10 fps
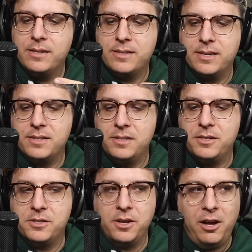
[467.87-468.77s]
Six
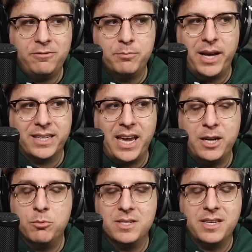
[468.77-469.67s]
inches off, my
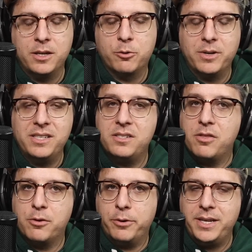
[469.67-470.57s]
gain was increased to
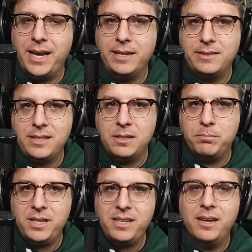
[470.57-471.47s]
thirty-eight
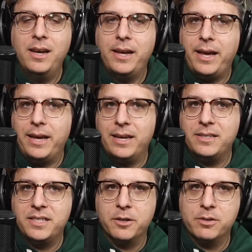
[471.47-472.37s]
decibels,
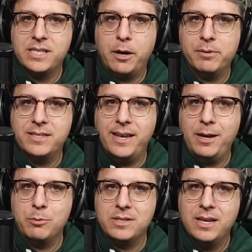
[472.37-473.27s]
and here's how it
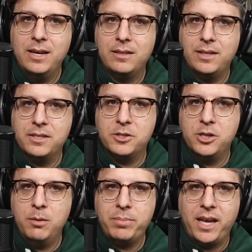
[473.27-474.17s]
sounds. Let's
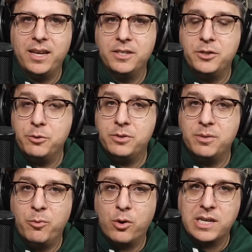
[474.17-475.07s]
jump and do
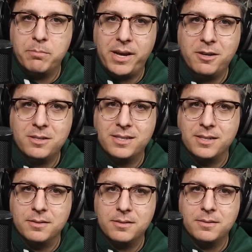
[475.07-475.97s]
some more
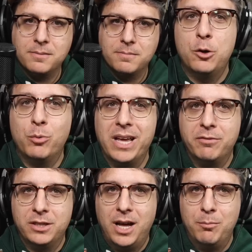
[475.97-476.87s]
comparisons. We have
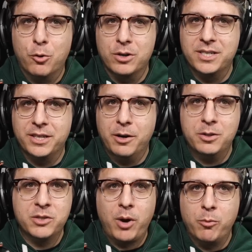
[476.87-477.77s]
a lot more to go,
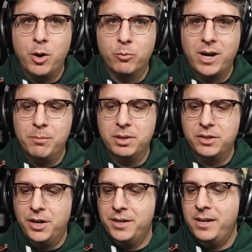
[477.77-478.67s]
so I won't
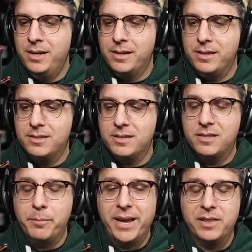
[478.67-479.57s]
ramble on. This is
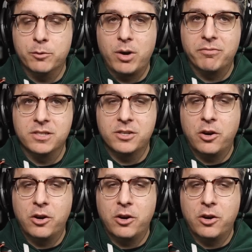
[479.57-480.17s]
the Manley Reference